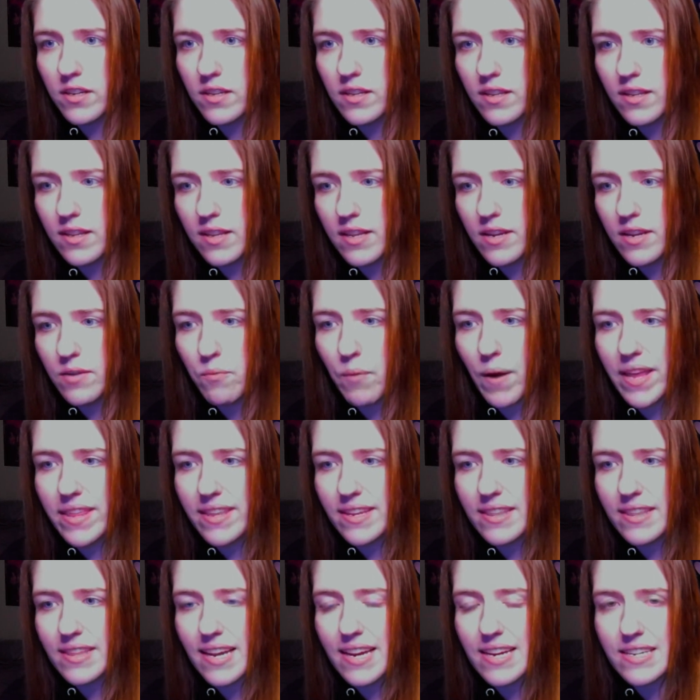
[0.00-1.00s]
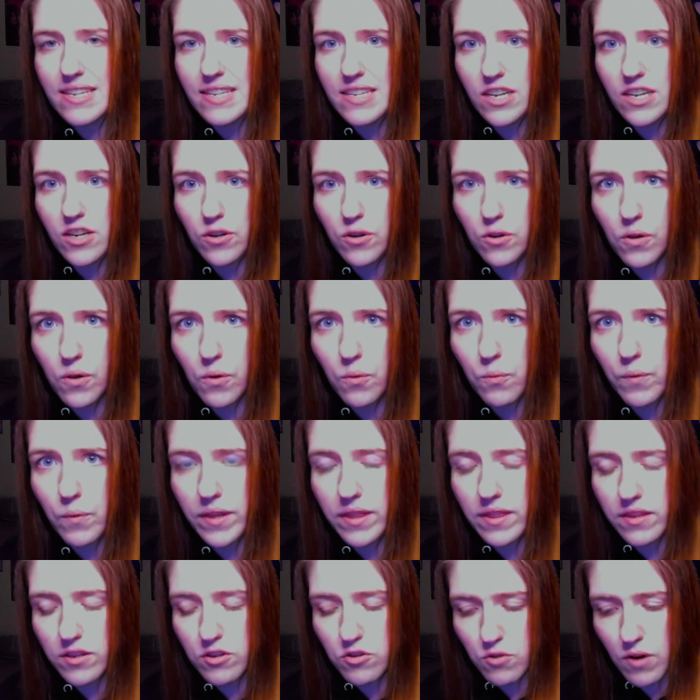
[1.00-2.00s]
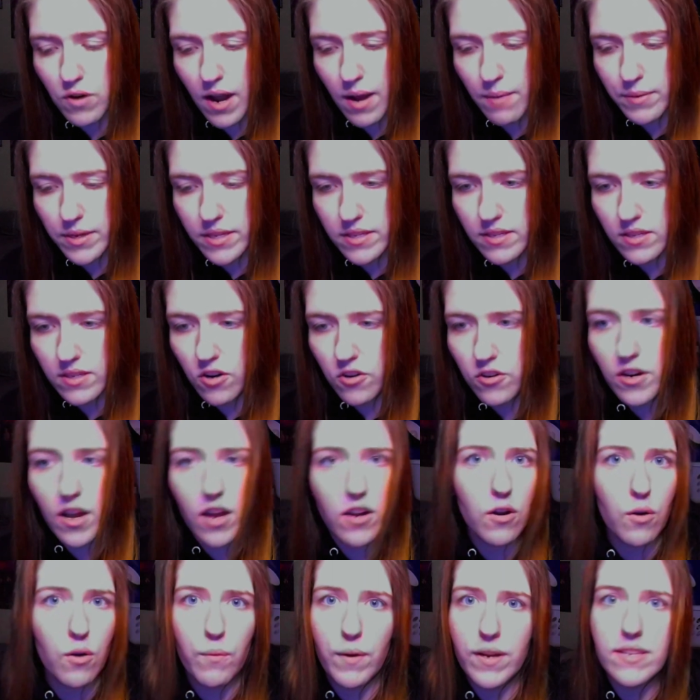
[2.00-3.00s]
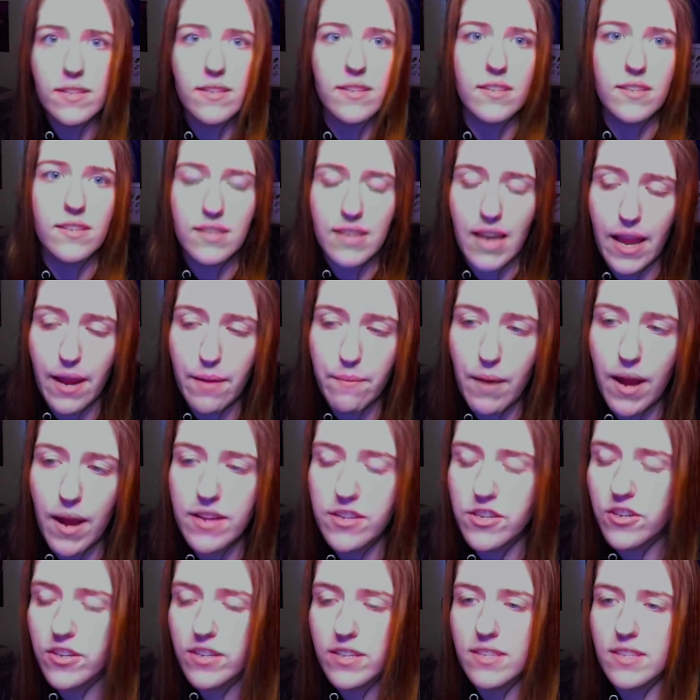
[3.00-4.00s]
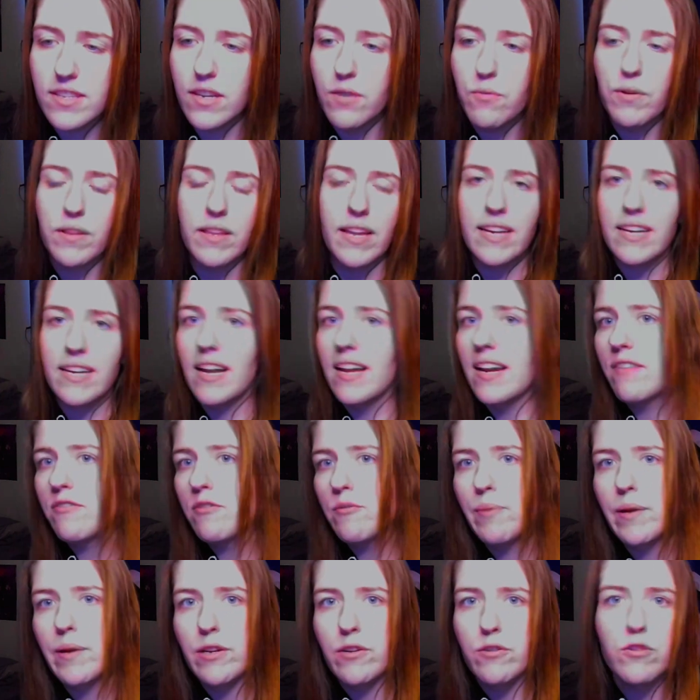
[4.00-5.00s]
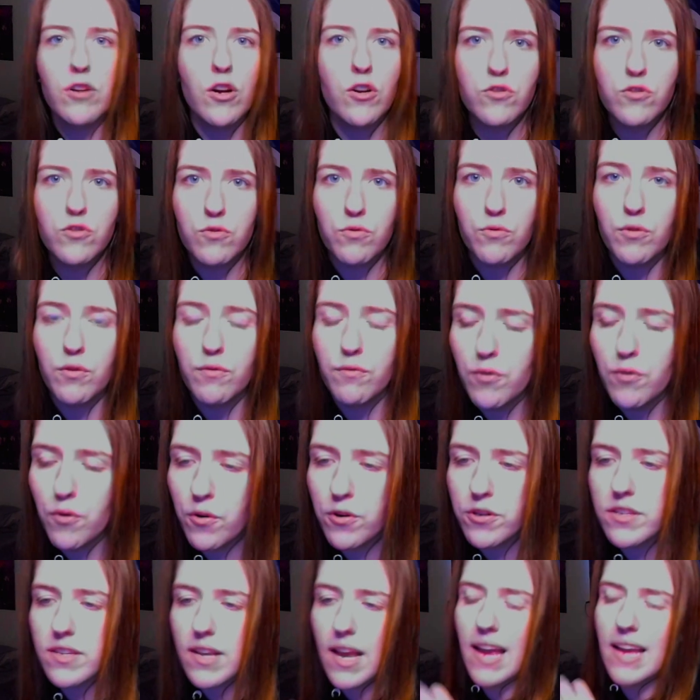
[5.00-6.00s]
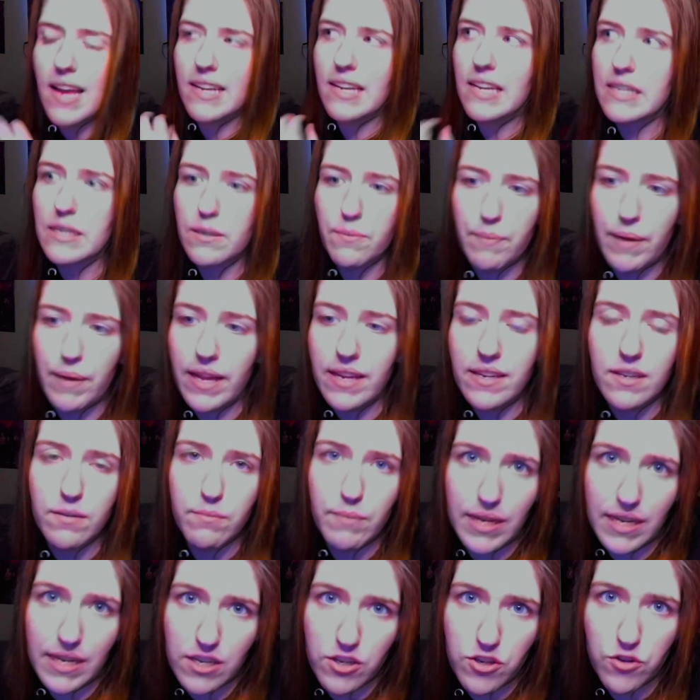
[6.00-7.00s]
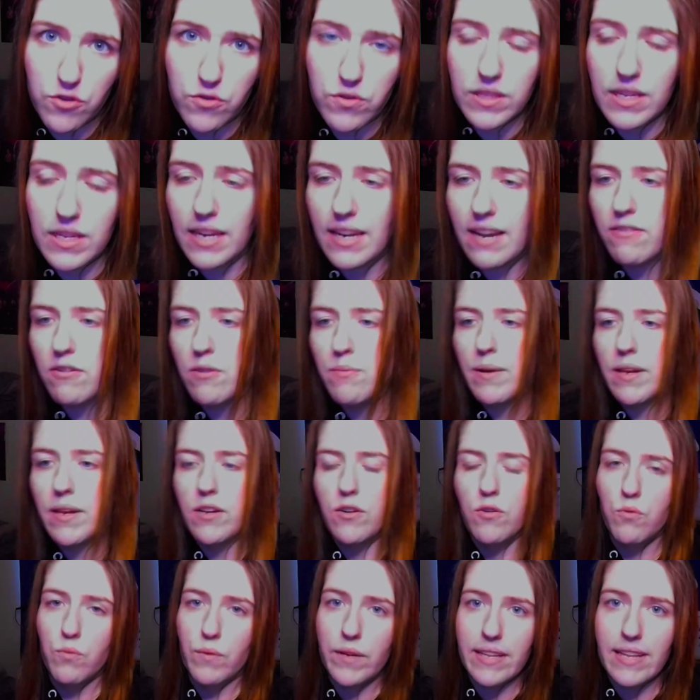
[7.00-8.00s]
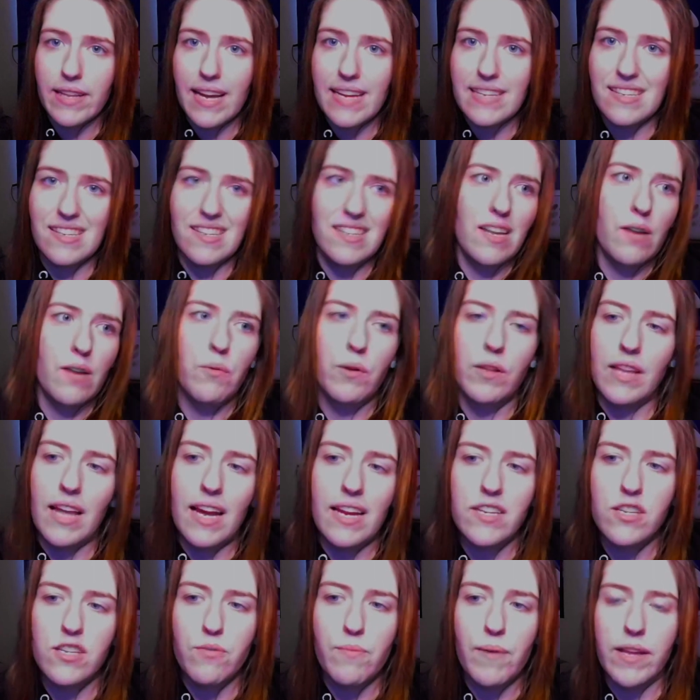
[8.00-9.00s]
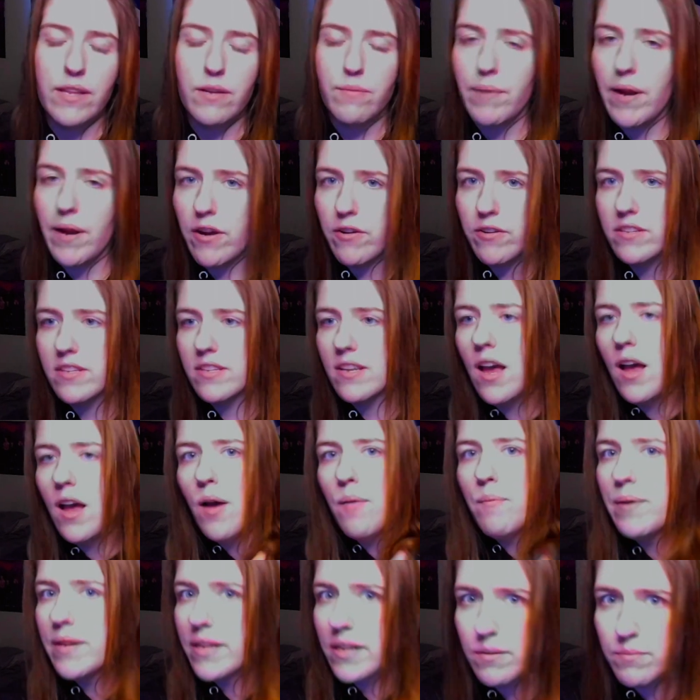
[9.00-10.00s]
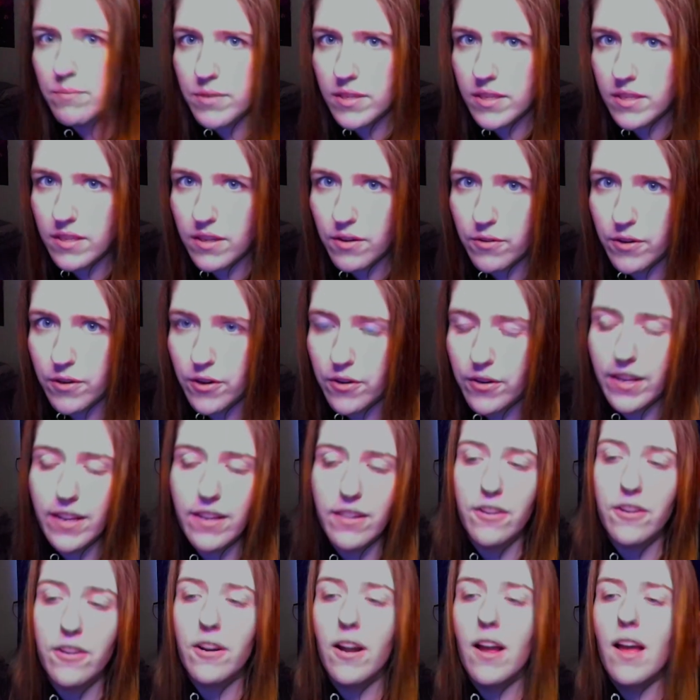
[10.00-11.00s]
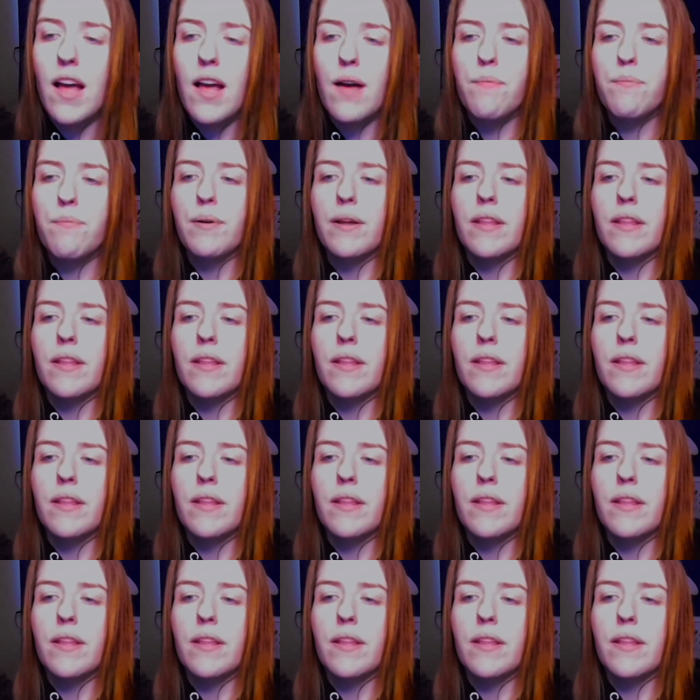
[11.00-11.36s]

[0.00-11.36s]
The way that they deal with the traumas are not always the same, as you can see with, like, not everybody who goes through divorce gets abandonment issues. Not everybody who realizes they were lied to by their parents becomes a serial killer. But